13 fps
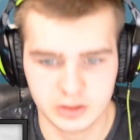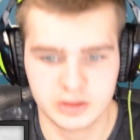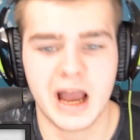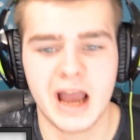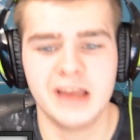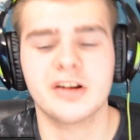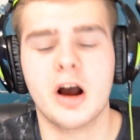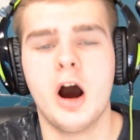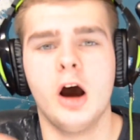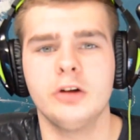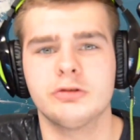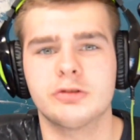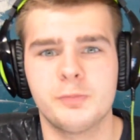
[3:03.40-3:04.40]
That is
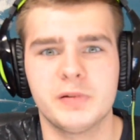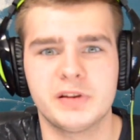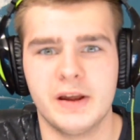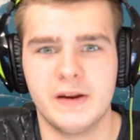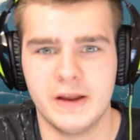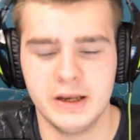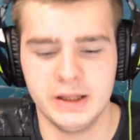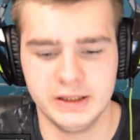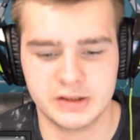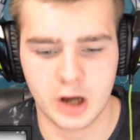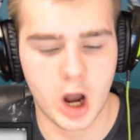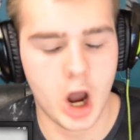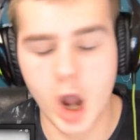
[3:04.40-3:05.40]
100%
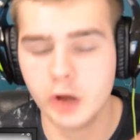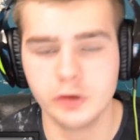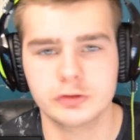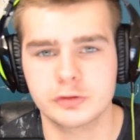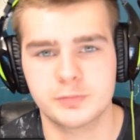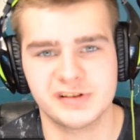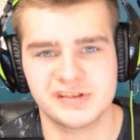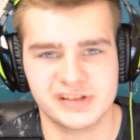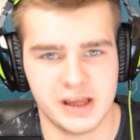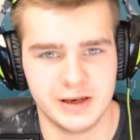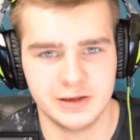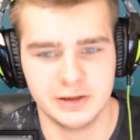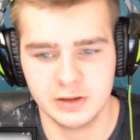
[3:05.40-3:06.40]
Anitta.
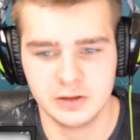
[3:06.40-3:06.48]
100%.